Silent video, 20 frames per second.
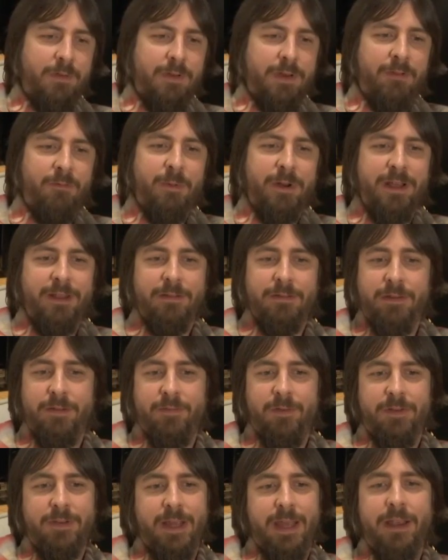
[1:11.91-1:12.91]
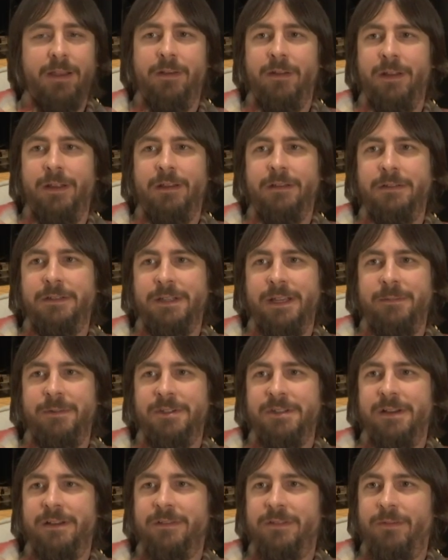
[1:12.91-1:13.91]
and everybody has a different take on it. Jamey
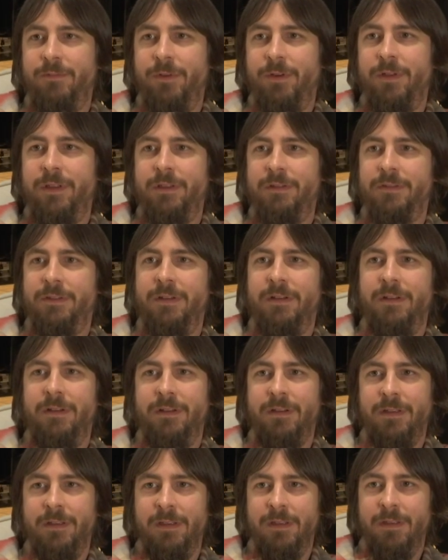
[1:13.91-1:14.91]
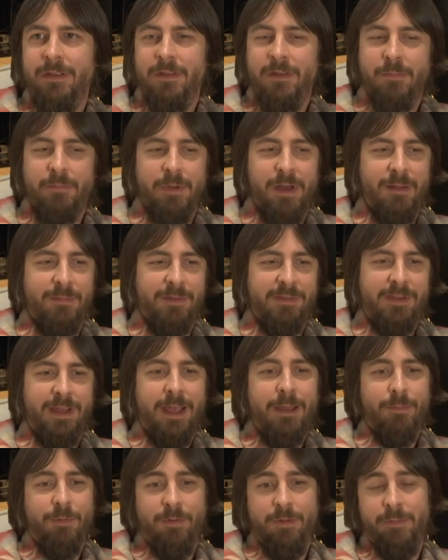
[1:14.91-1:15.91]
Johnson wrote his song, Mama's
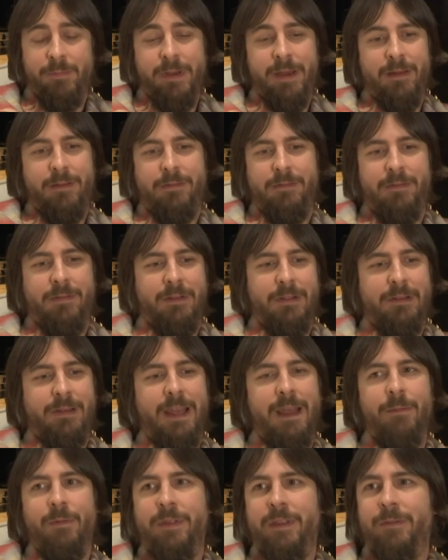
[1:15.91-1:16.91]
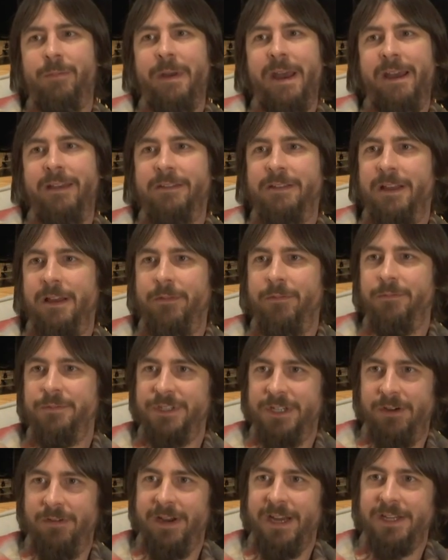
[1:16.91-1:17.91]
Table, about the table that's passed down from
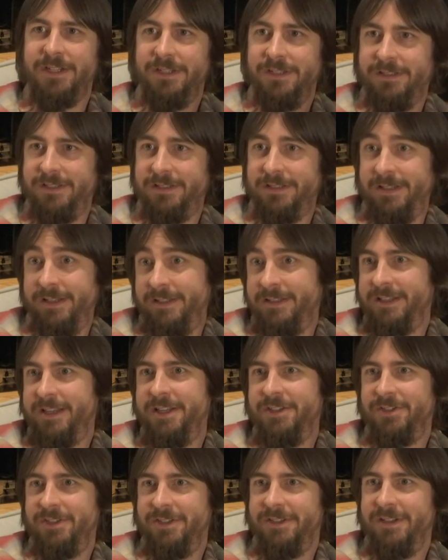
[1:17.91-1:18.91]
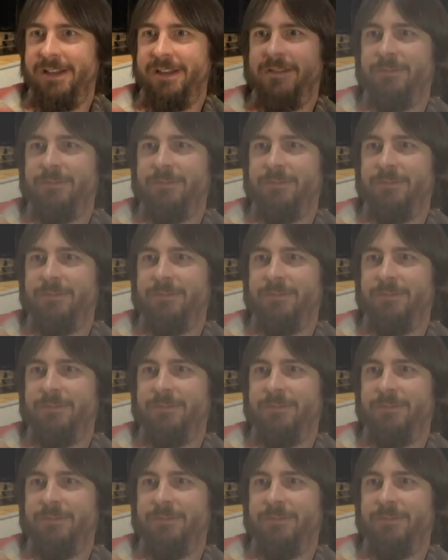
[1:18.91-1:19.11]
generations. It's in his kitchen,